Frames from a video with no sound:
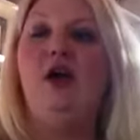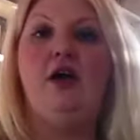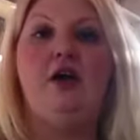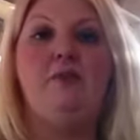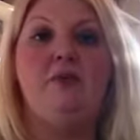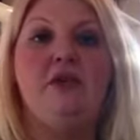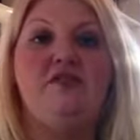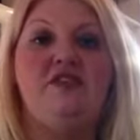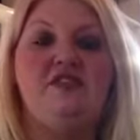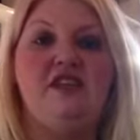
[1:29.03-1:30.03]
But
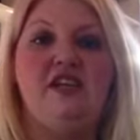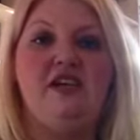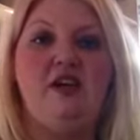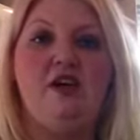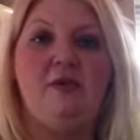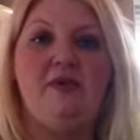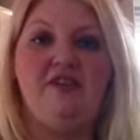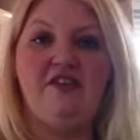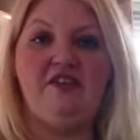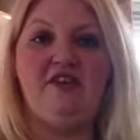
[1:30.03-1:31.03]
obviously,
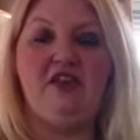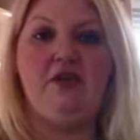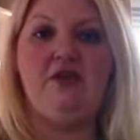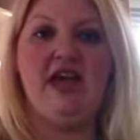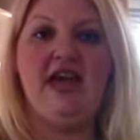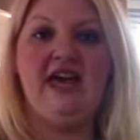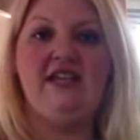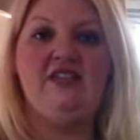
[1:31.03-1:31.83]
if you're in the UK,